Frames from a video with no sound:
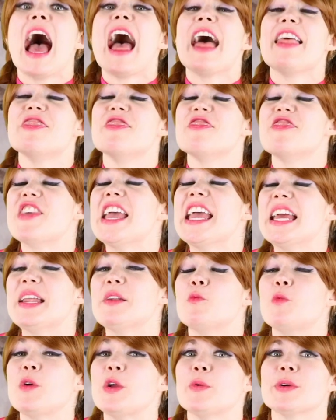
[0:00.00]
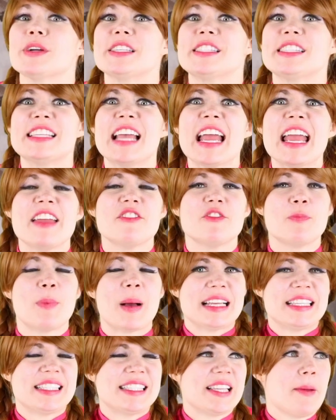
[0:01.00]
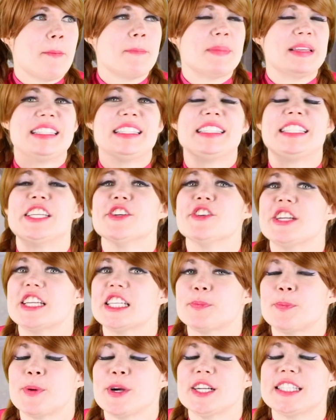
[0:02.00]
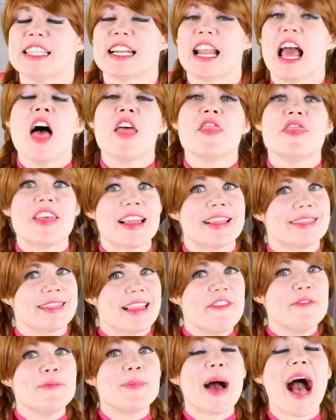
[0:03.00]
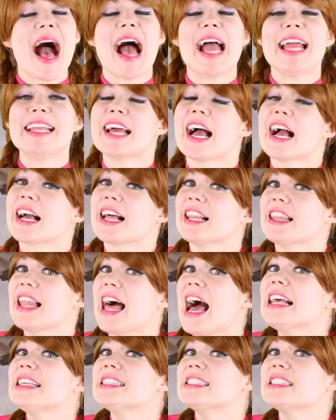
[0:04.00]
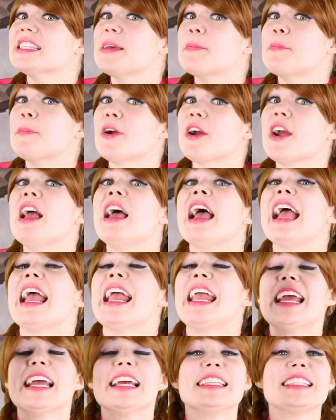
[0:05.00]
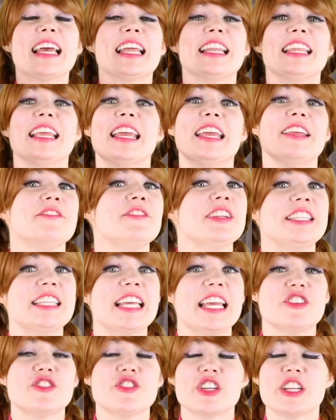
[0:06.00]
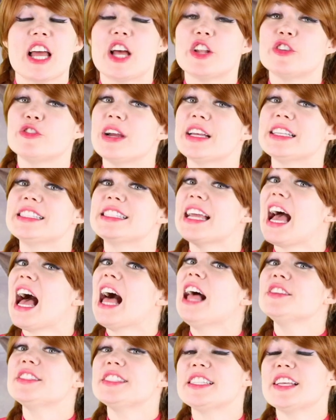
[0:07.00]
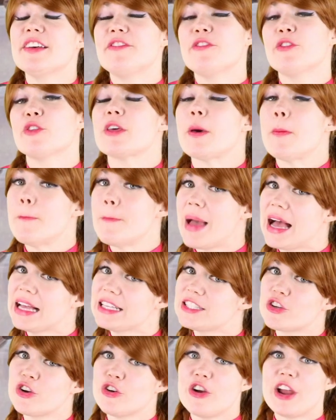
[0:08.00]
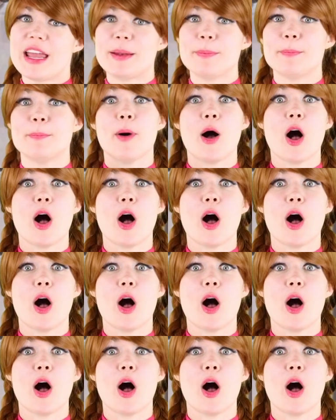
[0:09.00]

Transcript: And then we were saved by some mysterious person that left behind a glass slipper and an invitation addressed to Elsa for the masquerade